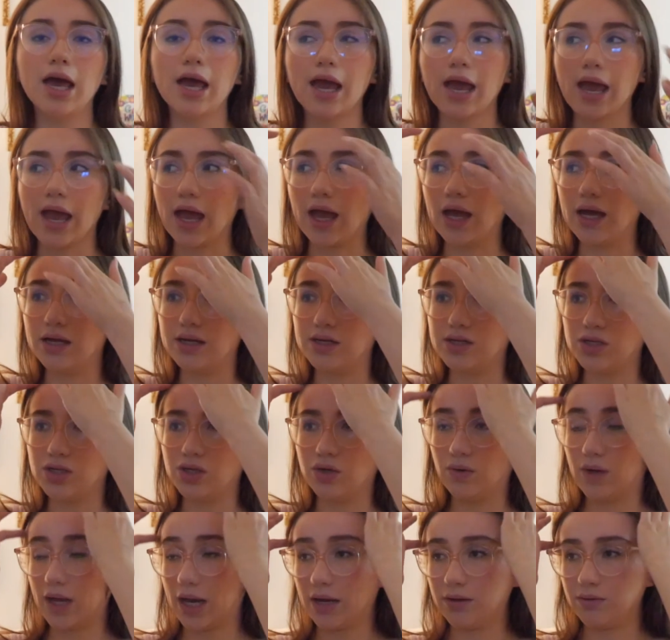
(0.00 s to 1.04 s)
and
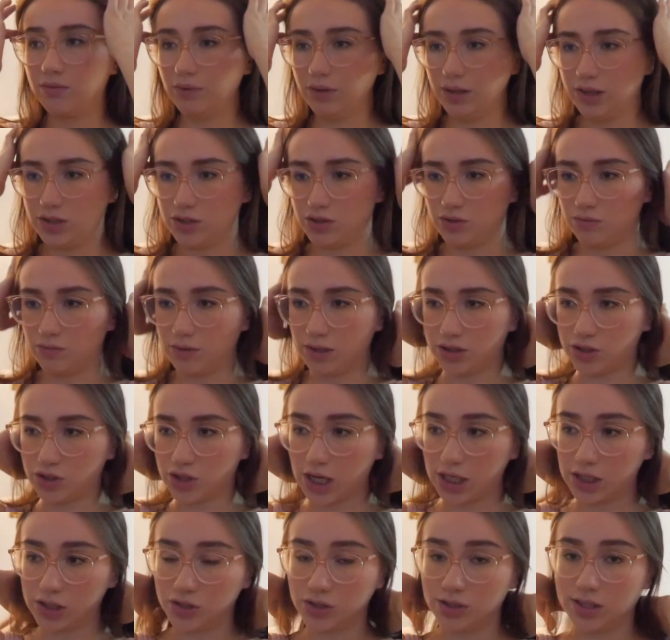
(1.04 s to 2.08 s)
you can't really do much
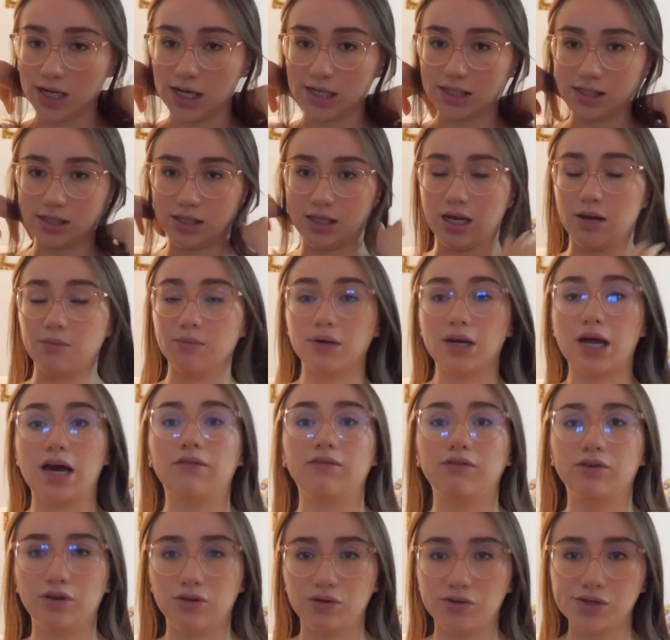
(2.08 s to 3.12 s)
exercise, and then I'm gonna have
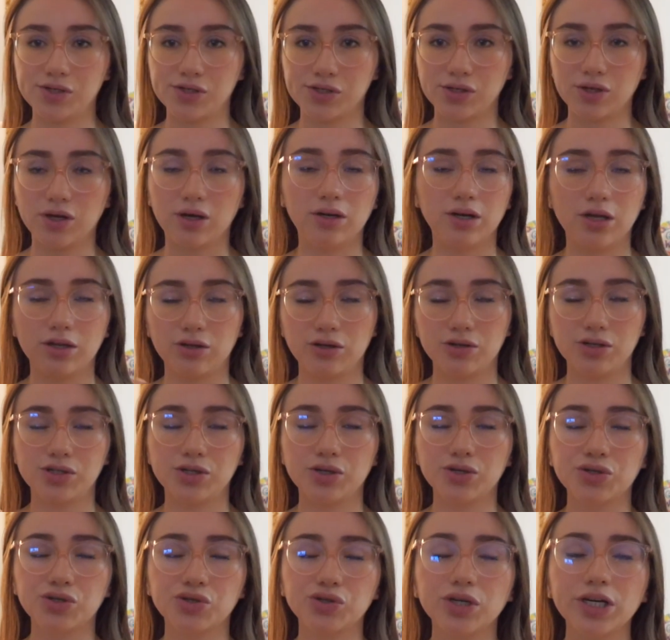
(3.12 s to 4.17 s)
another
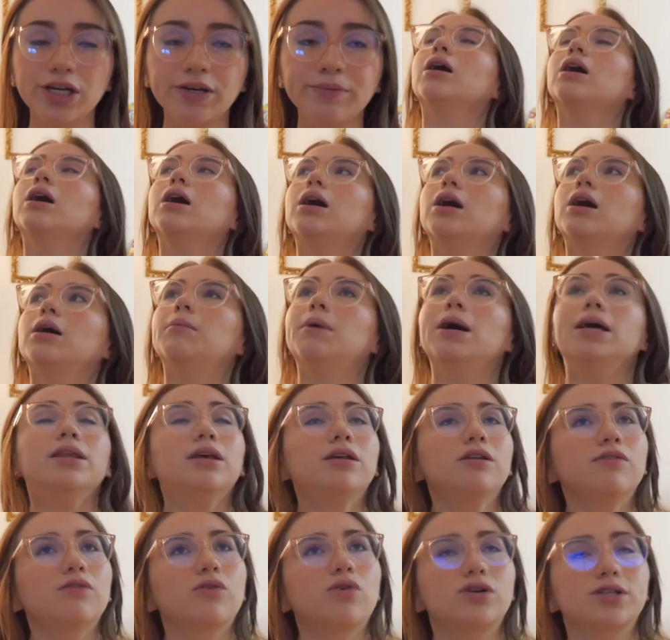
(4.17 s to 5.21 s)
surgery, and then
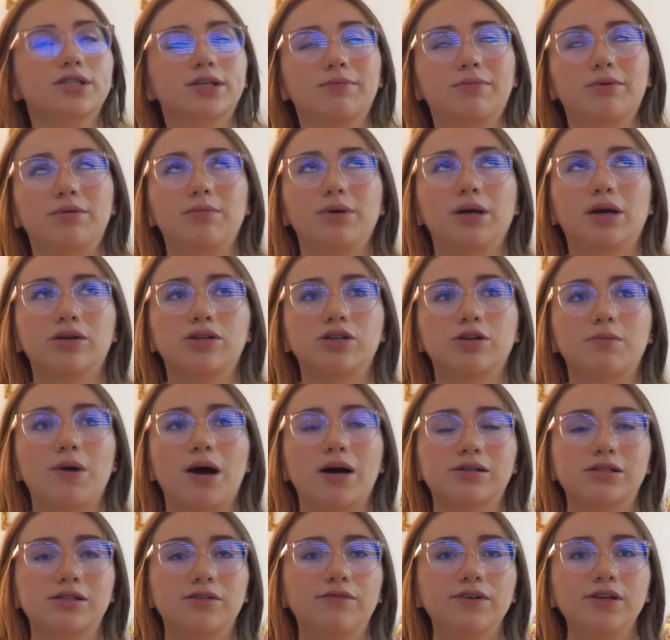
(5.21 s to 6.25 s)
of course I'm gonna be on
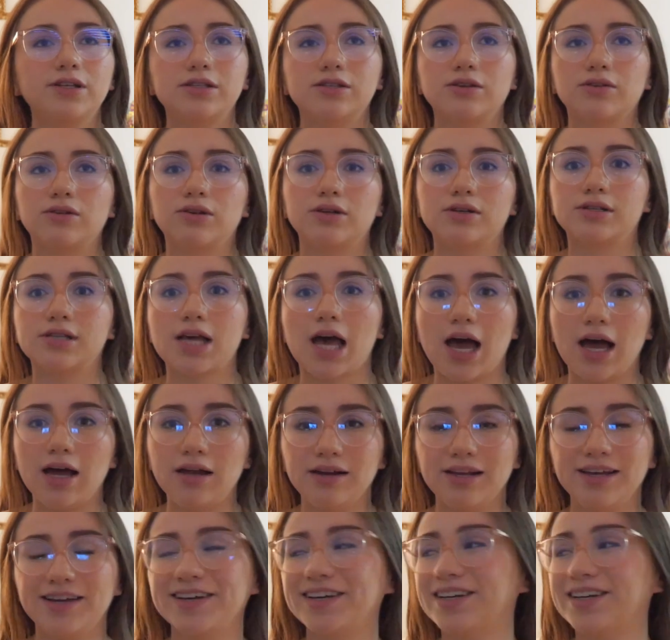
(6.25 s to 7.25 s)
tamoxifen, so there's that.